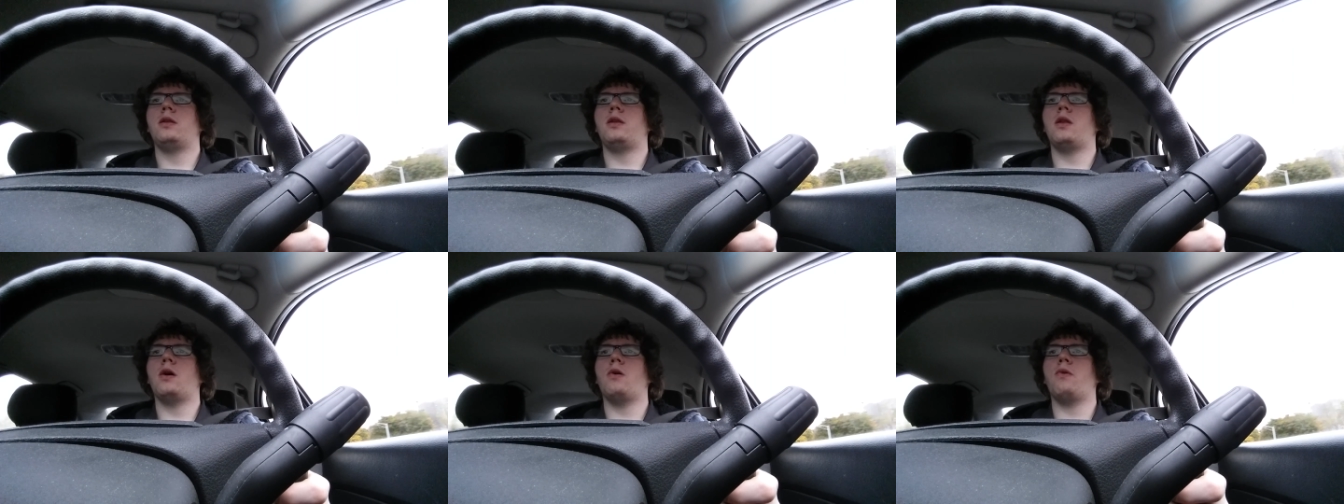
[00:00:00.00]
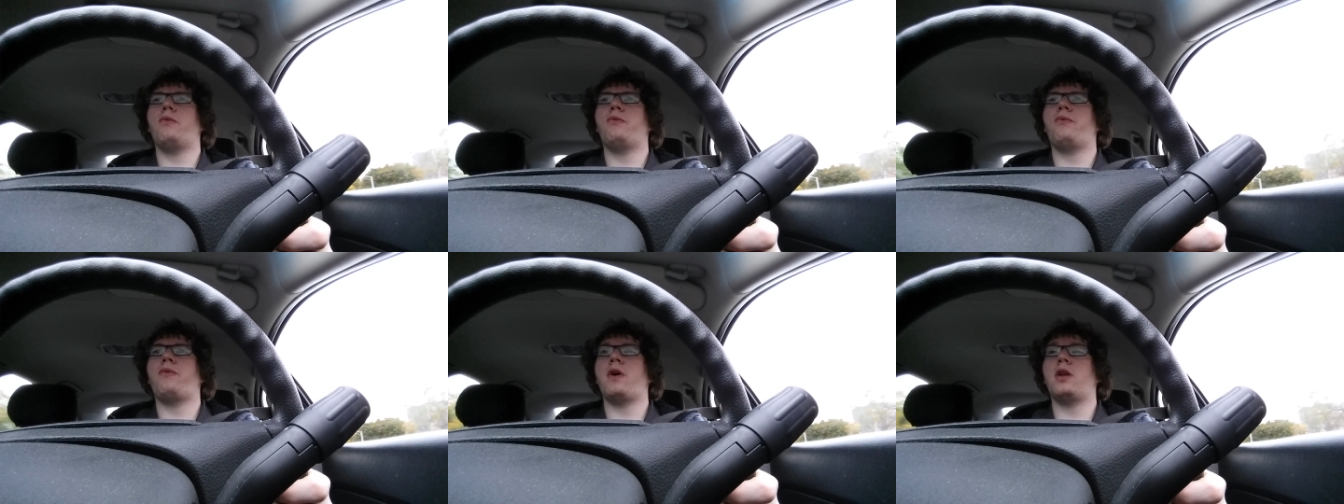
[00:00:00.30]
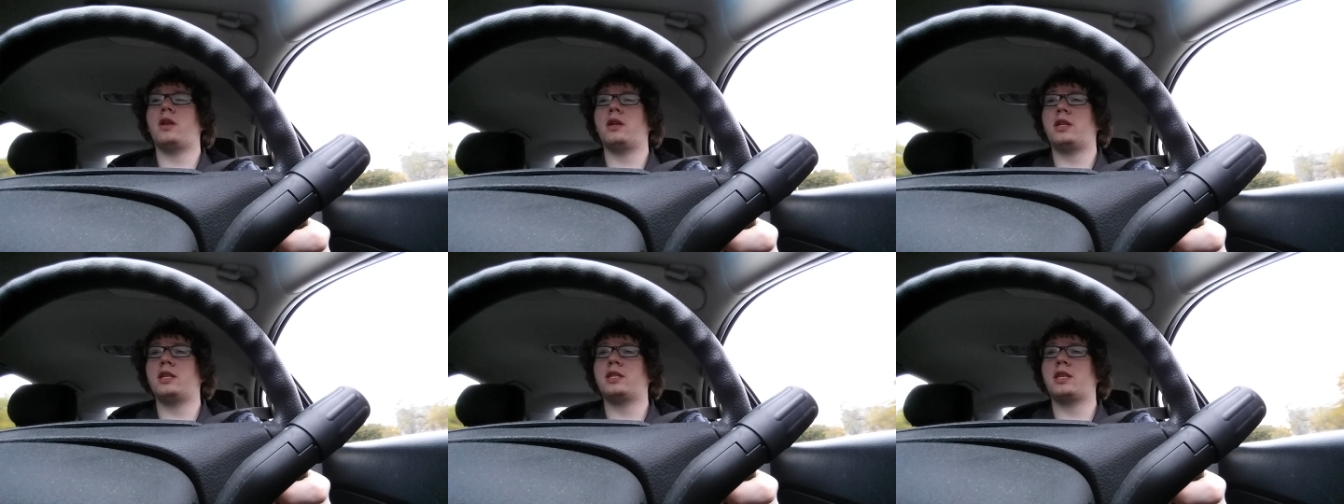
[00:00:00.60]
no
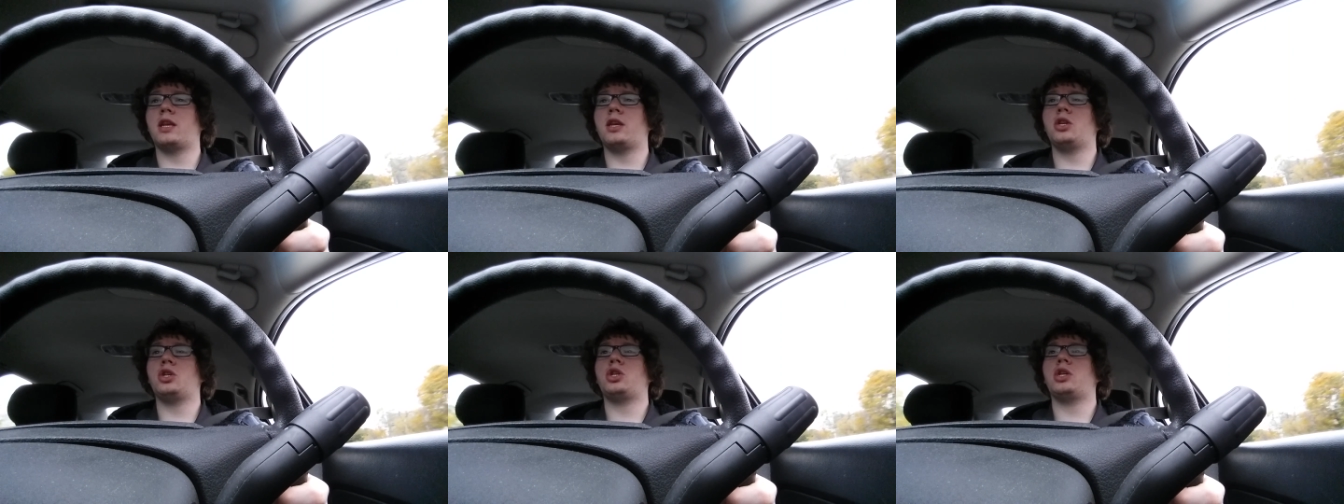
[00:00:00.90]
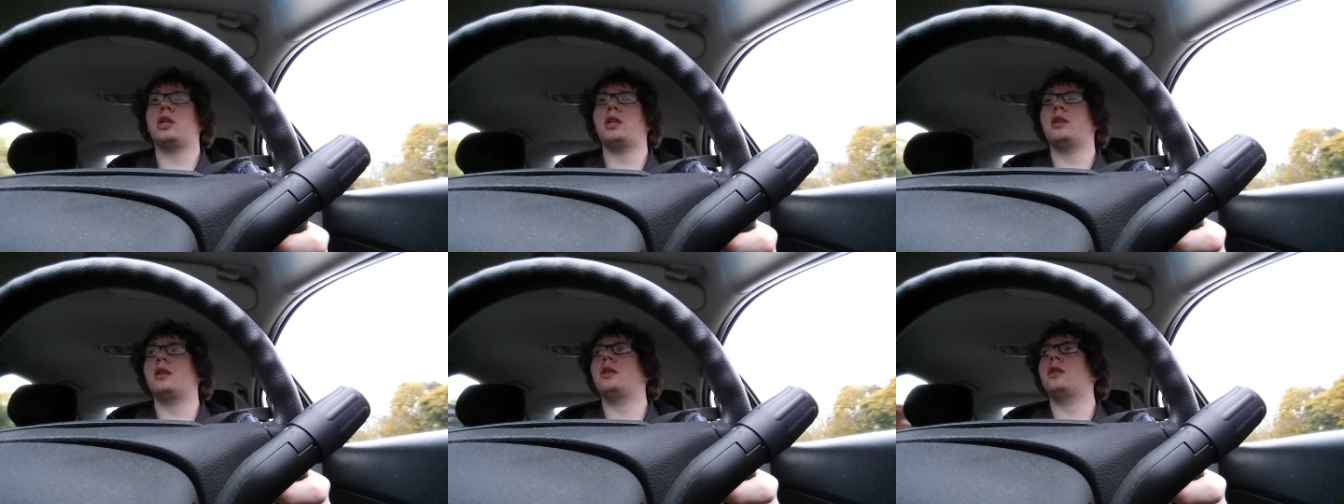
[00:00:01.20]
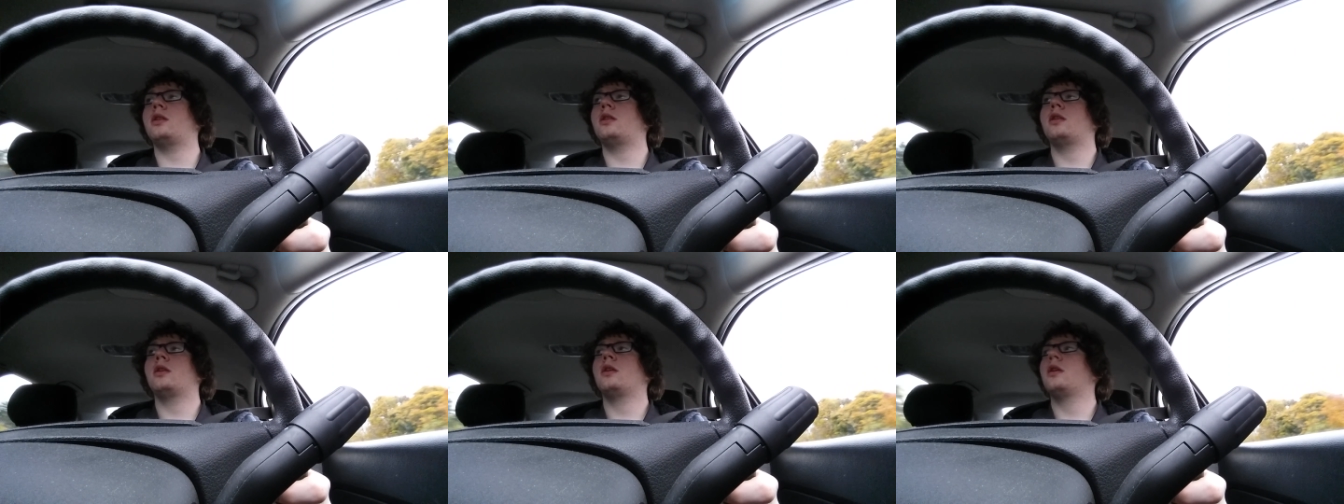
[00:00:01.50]

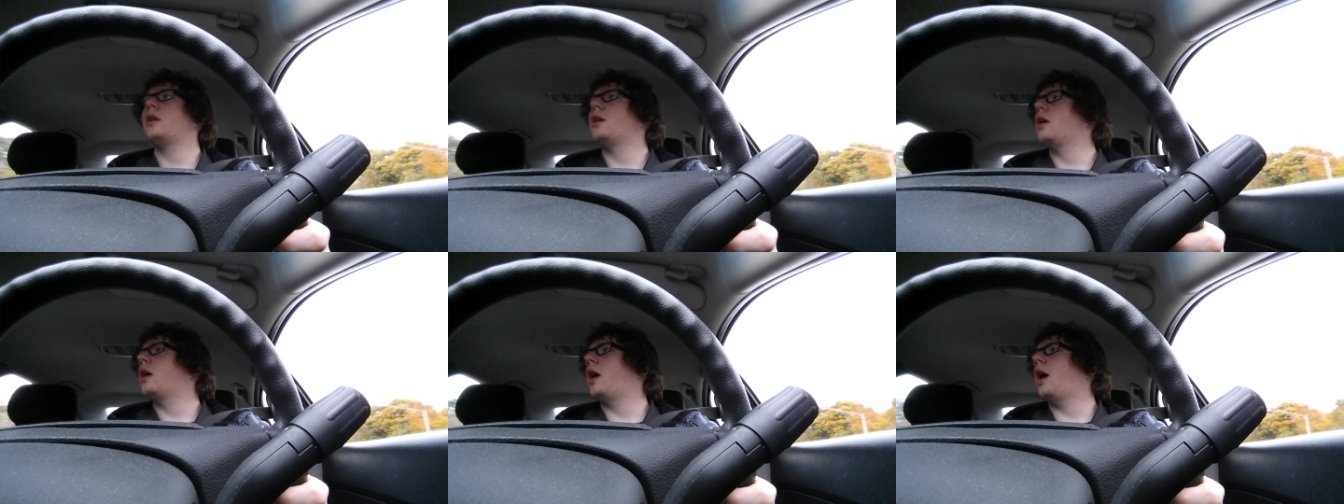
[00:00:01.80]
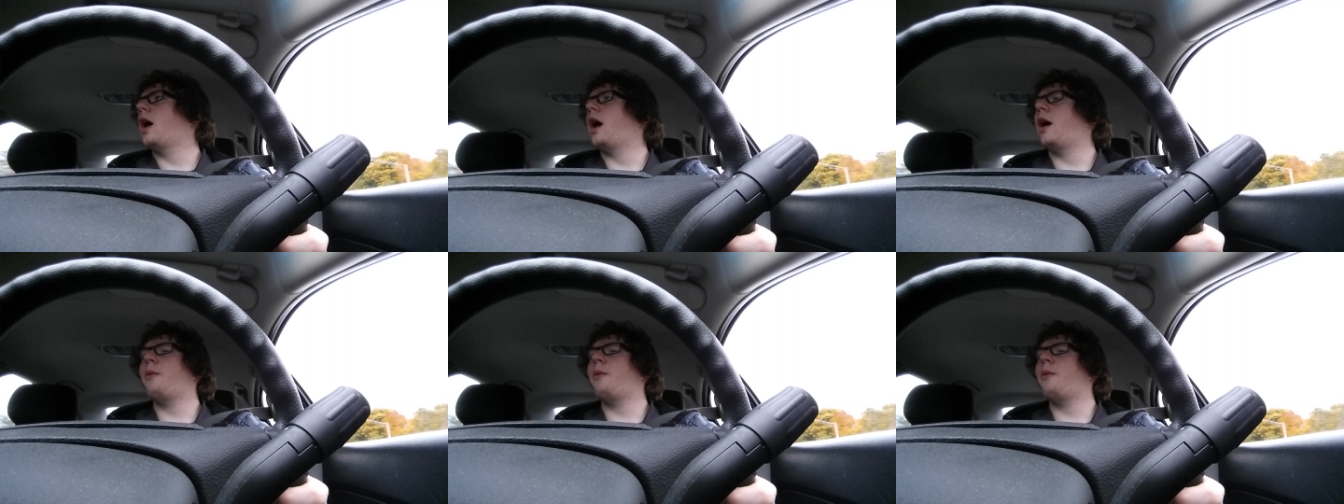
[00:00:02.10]
funetization.